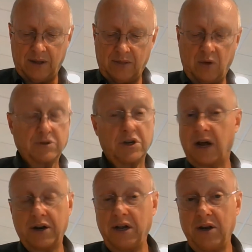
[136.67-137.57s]
There was
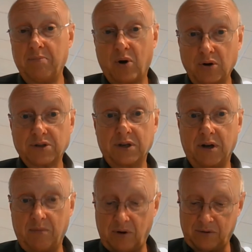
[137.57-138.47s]
not a needy person
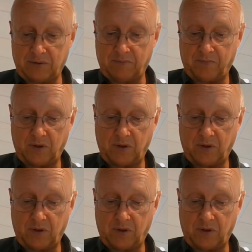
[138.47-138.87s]
among them,